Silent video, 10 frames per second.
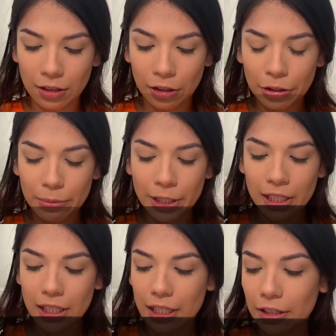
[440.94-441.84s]

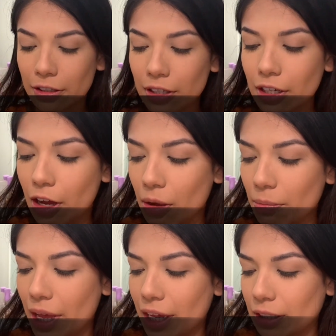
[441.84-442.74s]
Luminous Silk
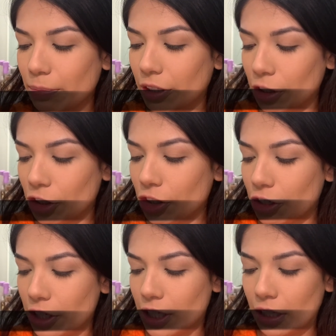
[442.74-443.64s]
Compact
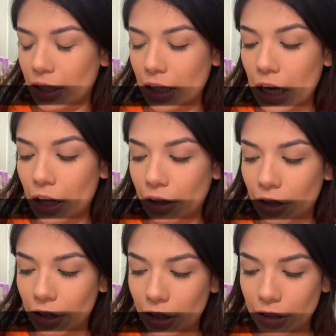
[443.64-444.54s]
Blusher in the
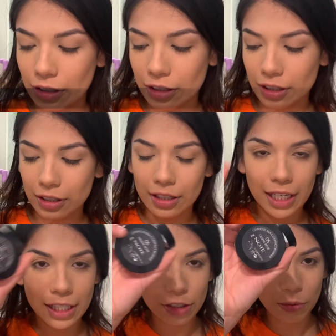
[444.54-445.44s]
color
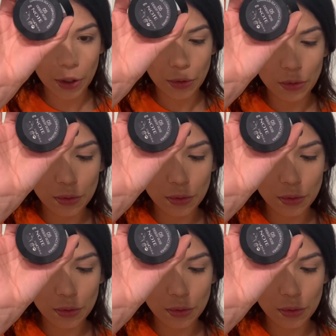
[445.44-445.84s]
Desert Rose.